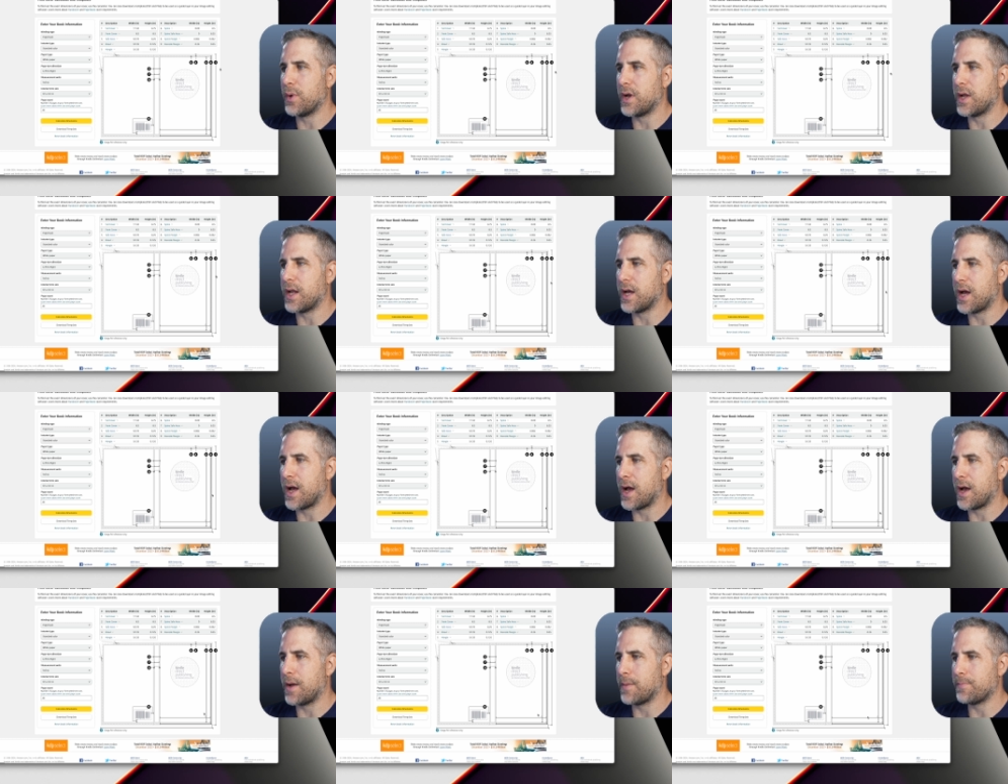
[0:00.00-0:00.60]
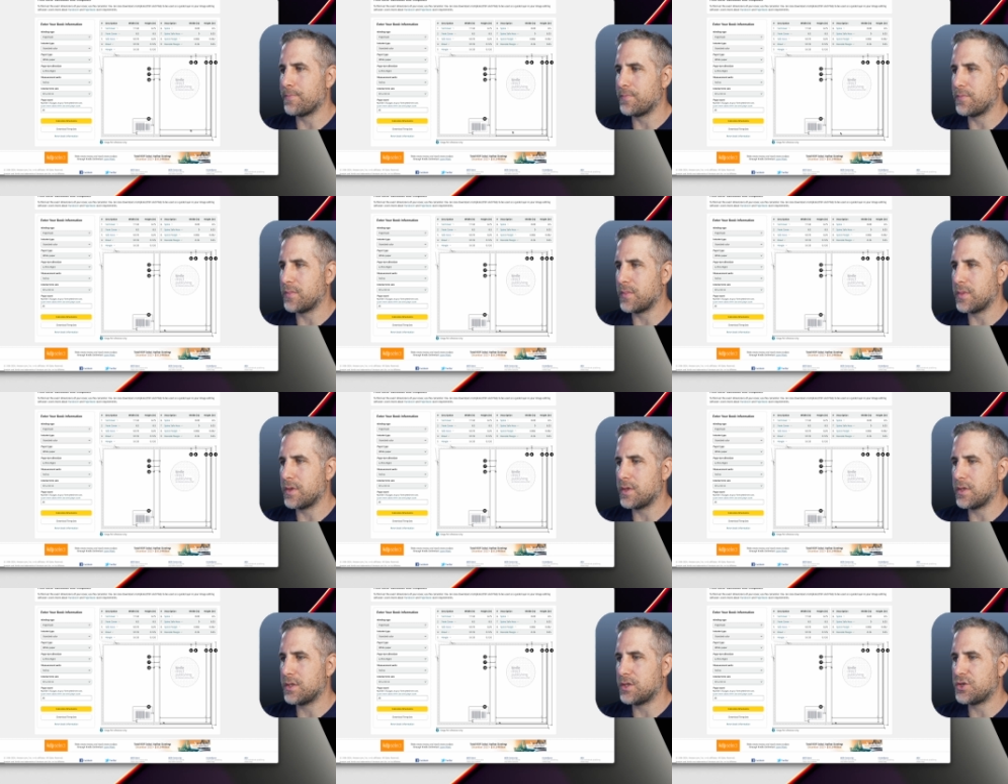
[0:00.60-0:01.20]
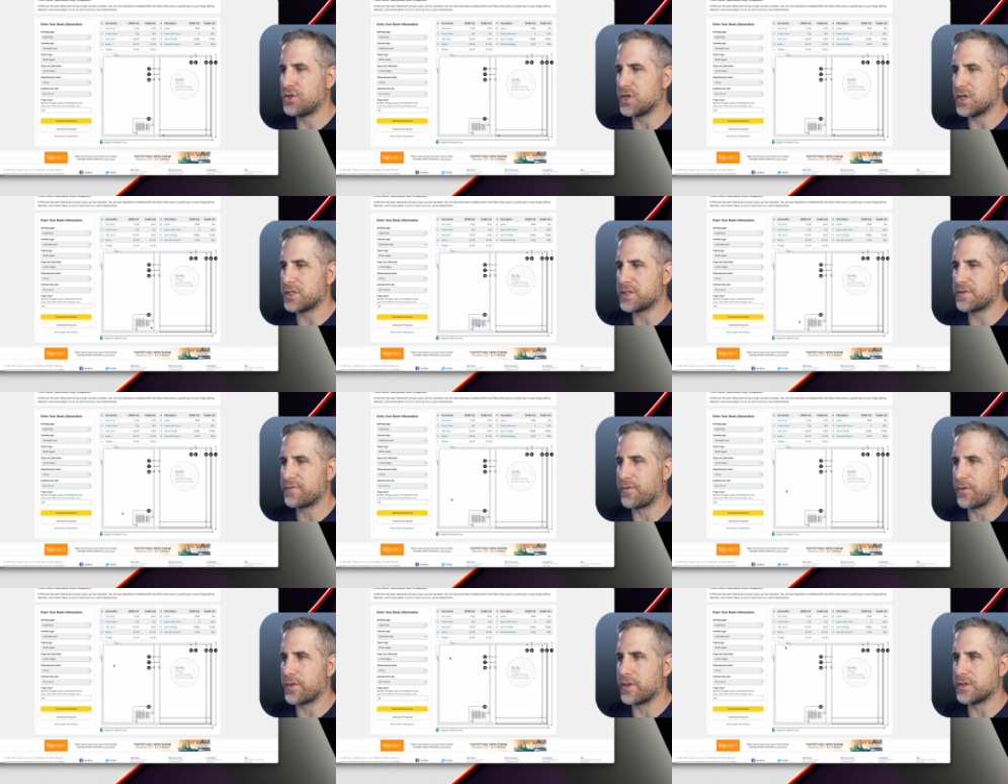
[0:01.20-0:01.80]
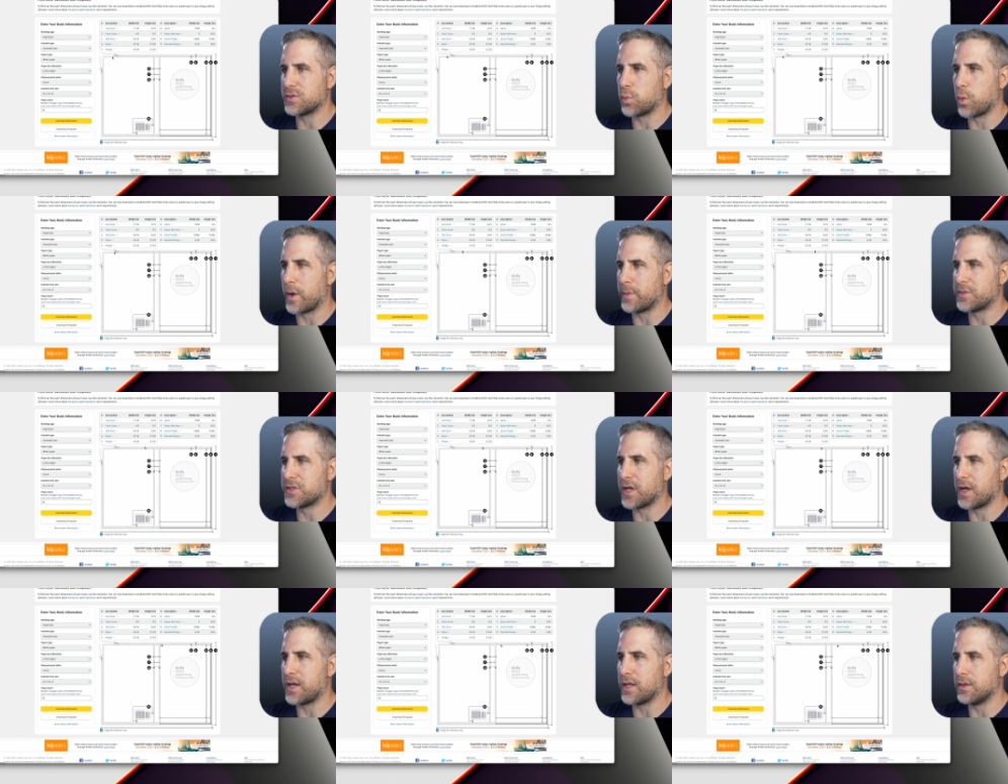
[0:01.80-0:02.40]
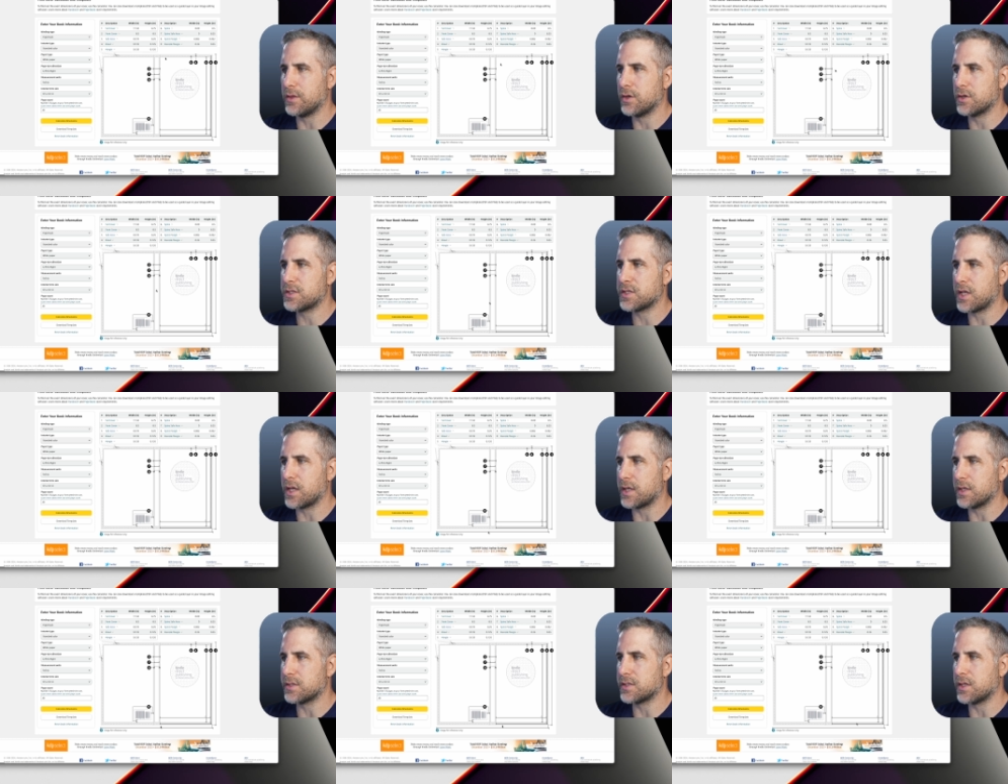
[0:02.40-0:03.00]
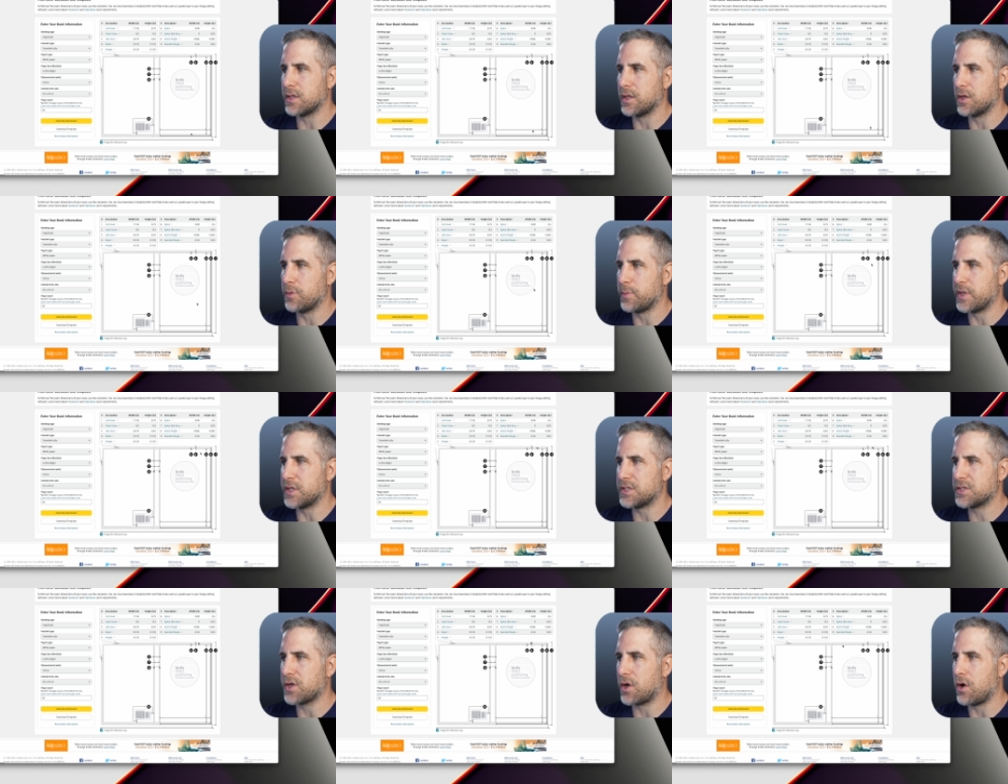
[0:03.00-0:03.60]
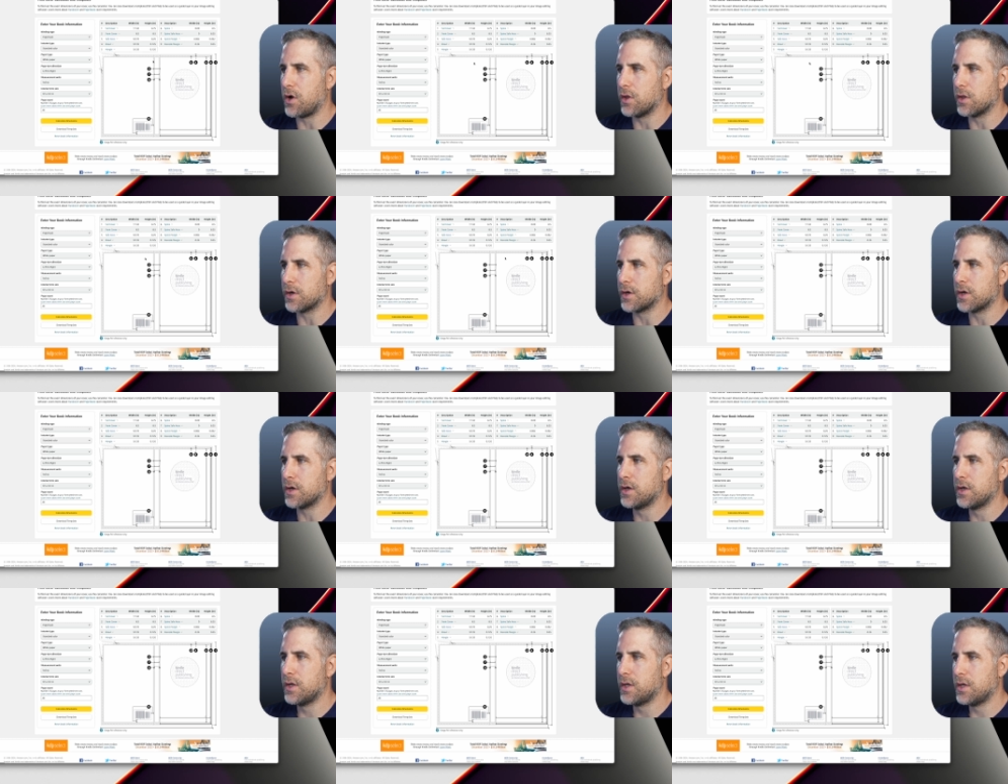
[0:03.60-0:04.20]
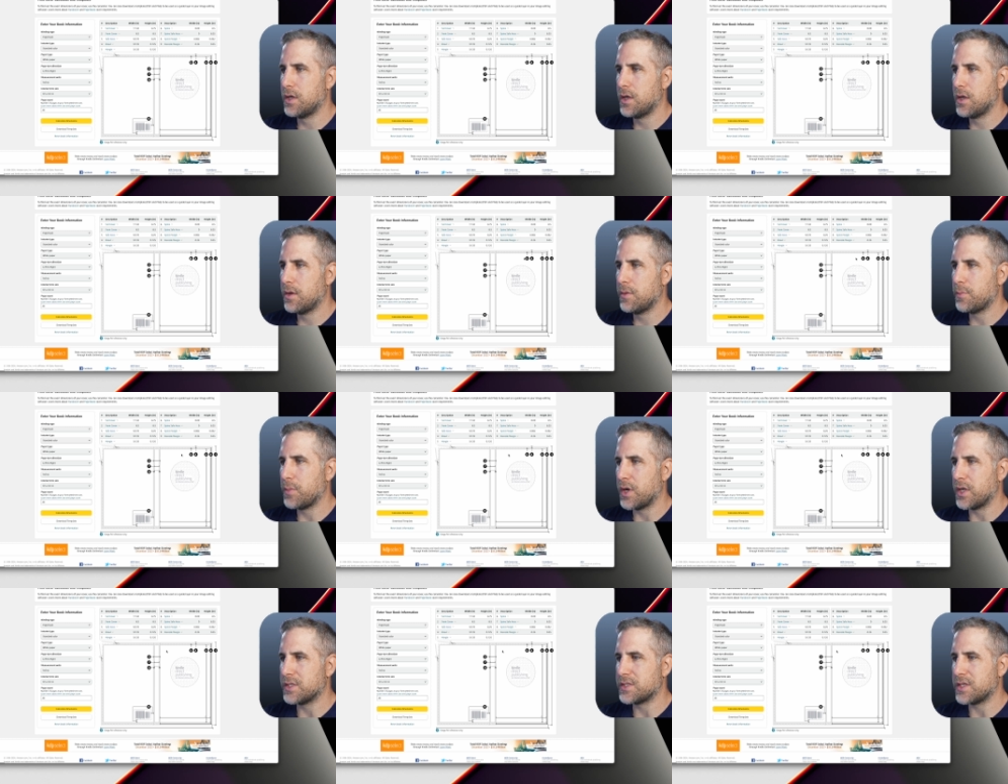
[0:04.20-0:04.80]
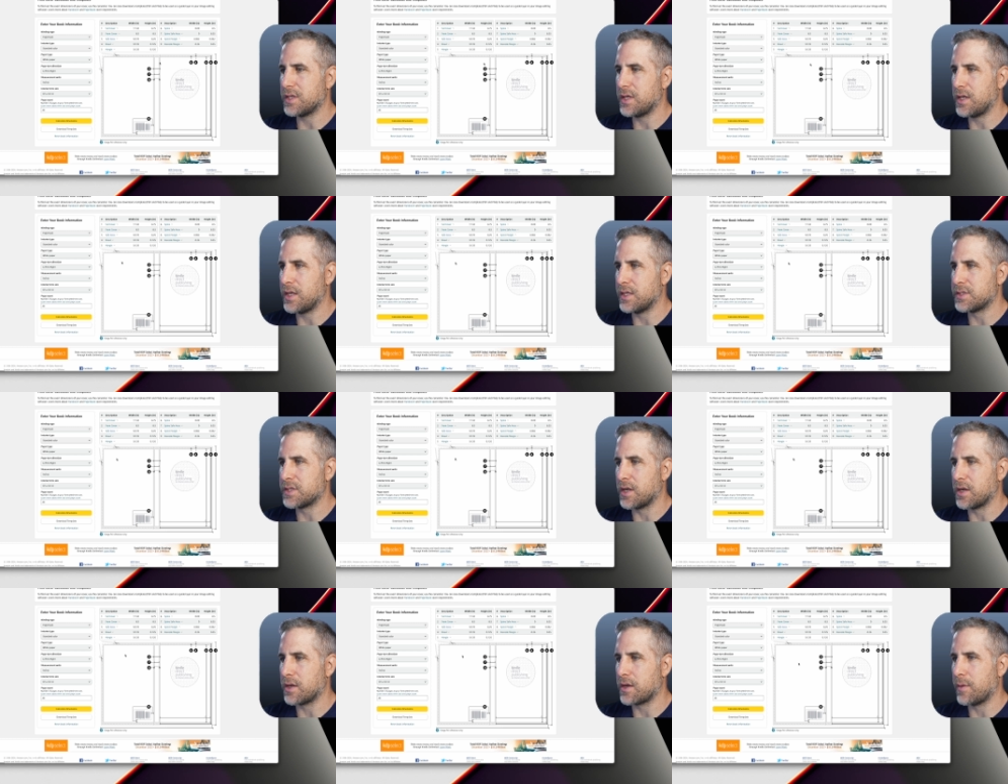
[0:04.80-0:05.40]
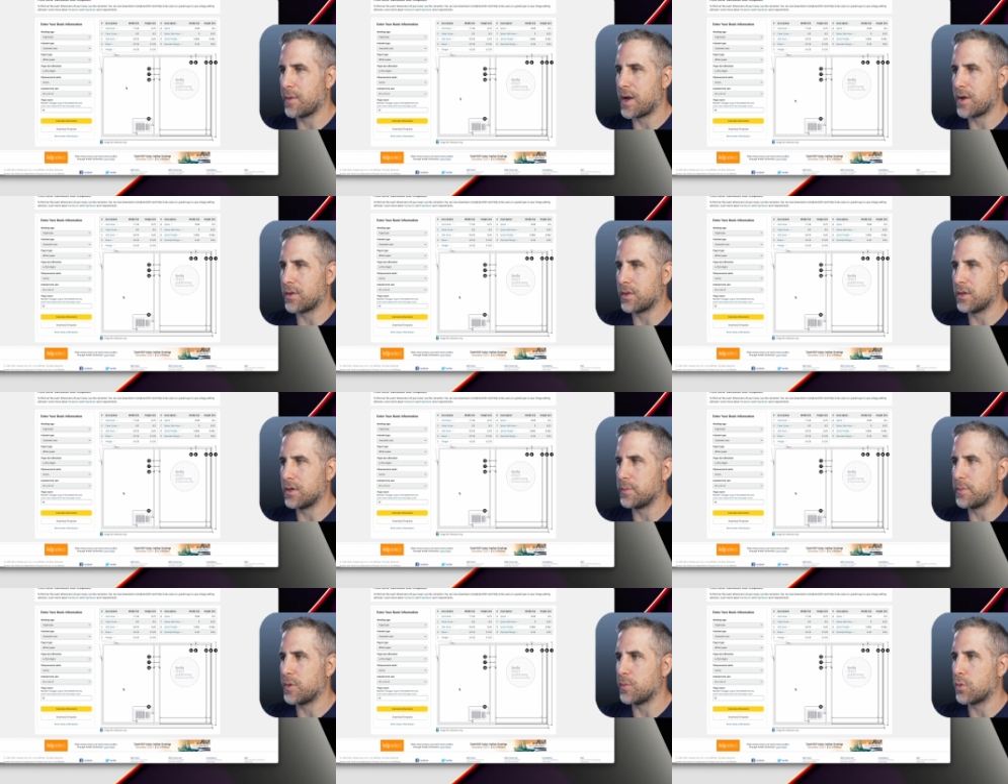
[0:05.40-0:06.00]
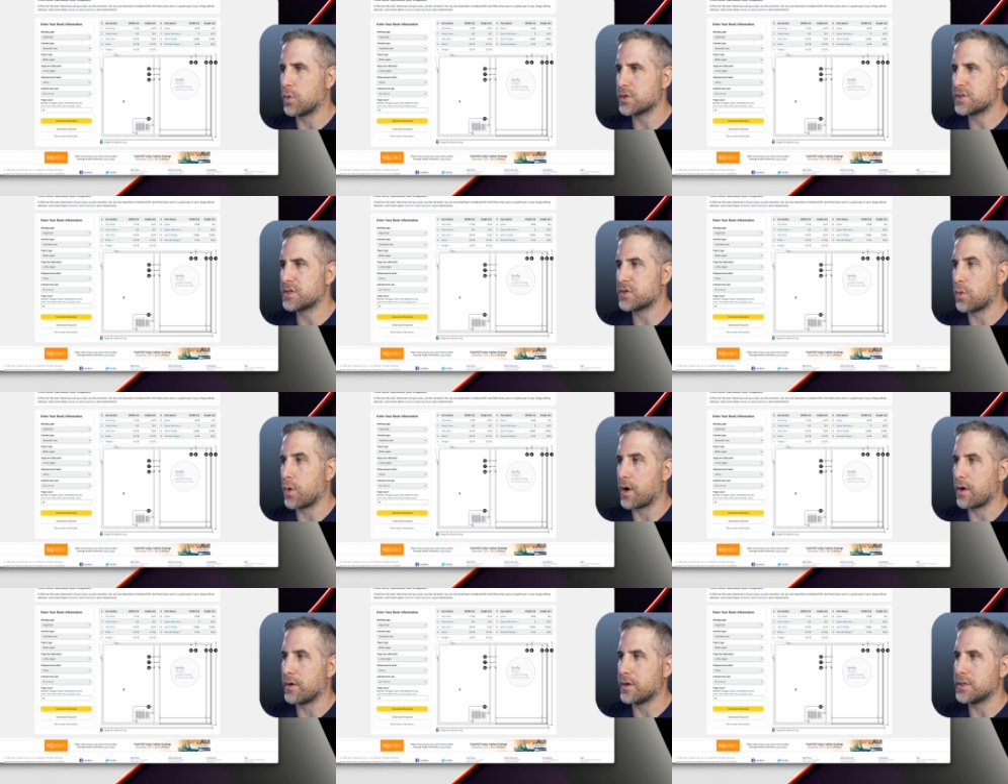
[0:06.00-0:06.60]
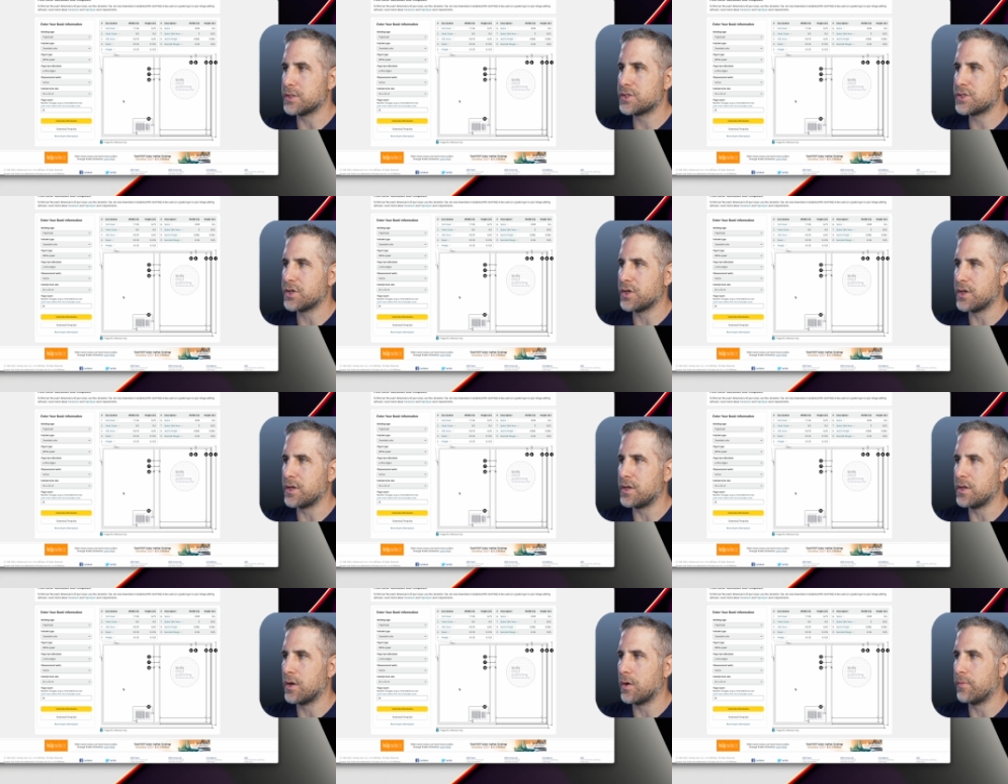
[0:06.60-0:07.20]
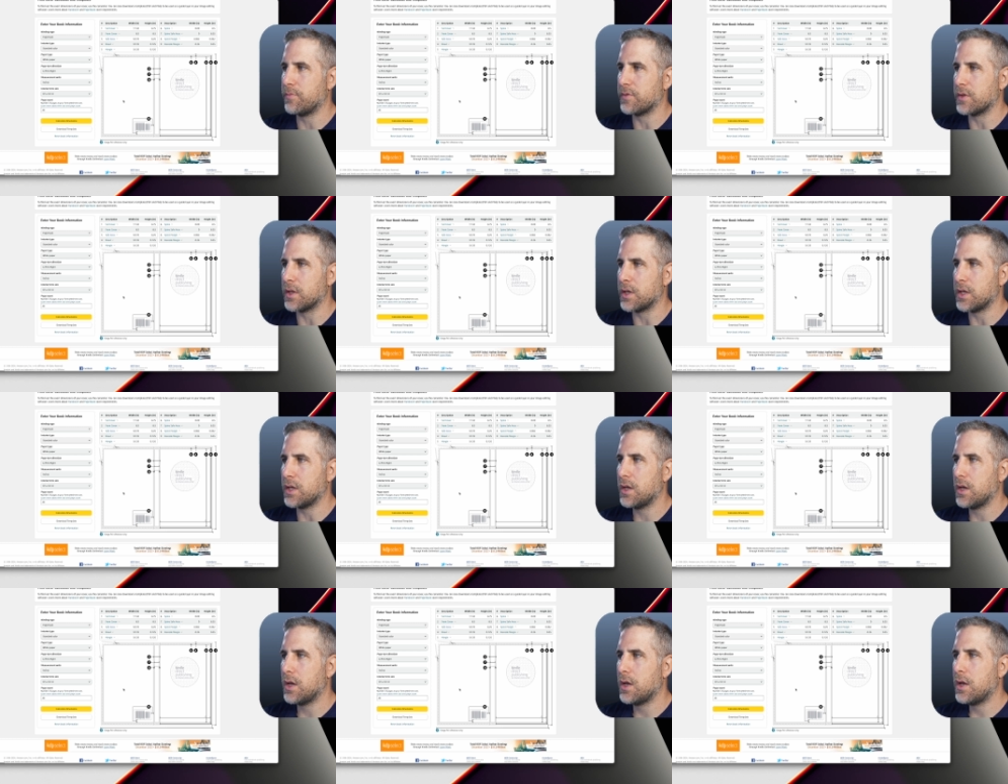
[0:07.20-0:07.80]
but um, just for this website, it looks like it's a little bit taller but it's it is going to come out a little bit more square. It should hopefully.